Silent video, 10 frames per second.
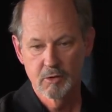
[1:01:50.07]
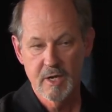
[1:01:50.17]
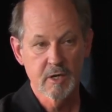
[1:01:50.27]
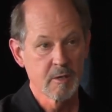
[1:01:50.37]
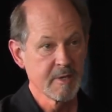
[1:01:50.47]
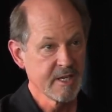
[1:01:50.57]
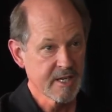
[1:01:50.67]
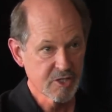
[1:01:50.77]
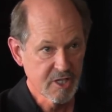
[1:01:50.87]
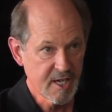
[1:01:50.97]
greater
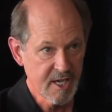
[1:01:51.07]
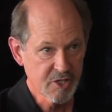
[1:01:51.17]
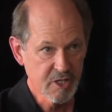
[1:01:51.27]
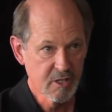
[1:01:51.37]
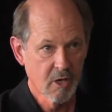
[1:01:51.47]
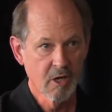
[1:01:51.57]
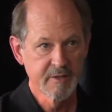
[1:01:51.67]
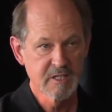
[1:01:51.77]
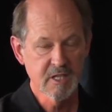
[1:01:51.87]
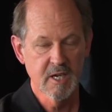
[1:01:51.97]
community education, all
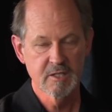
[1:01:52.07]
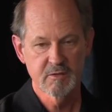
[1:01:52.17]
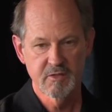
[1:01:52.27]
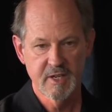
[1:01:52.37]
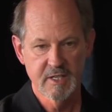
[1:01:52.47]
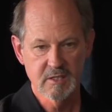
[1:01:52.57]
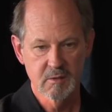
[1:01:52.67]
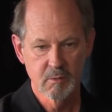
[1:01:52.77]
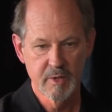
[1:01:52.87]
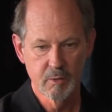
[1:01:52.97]
these kinds of
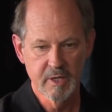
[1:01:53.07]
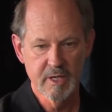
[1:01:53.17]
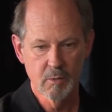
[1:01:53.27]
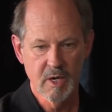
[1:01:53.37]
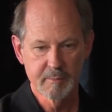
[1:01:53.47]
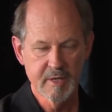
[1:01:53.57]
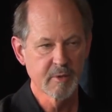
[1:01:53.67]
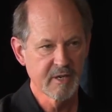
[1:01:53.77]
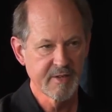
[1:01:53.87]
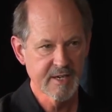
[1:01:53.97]
things. We really want
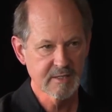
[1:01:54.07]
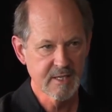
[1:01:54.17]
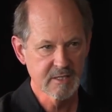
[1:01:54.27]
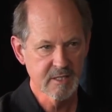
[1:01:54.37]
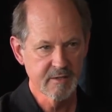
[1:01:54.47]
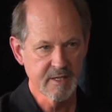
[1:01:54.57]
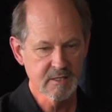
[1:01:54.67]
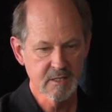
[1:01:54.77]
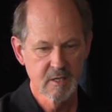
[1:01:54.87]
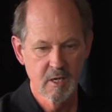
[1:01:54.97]
people to have access to
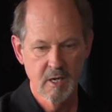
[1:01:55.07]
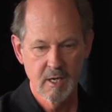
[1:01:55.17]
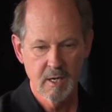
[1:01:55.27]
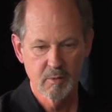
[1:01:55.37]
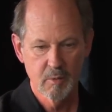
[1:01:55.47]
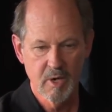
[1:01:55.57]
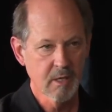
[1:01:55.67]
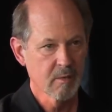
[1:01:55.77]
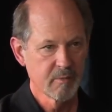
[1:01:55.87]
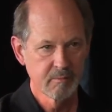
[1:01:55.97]
this, and we
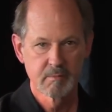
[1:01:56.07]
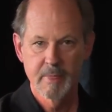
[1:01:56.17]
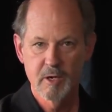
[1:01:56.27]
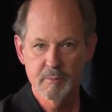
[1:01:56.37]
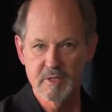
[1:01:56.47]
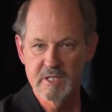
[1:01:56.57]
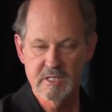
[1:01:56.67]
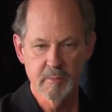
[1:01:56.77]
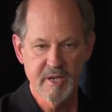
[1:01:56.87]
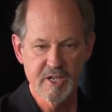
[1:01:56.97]
welcome your
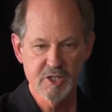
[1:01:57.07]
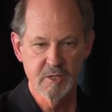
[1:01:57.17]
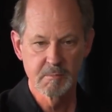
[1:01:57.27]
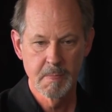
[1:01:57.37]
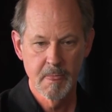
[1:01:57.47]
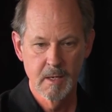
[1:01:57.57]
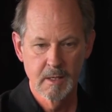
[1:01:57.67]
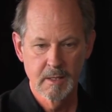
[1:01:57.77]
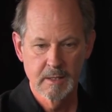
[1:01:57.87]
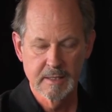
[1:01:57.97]
participation.
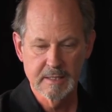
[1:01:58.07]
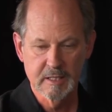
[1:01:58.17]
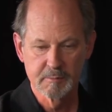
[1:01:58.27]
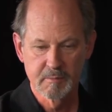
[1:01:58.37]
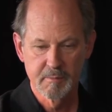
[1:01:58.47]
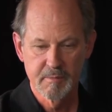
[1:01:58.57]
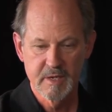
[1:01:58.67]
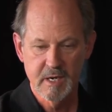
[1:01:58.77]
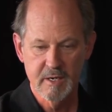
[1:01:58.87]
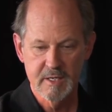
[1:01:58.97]

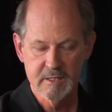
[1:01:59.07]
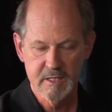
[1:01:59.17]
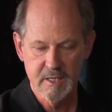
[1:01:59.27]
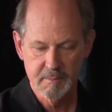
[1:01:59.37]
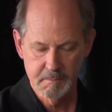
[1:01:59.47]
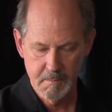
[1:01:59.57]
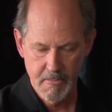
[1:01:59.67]
There is the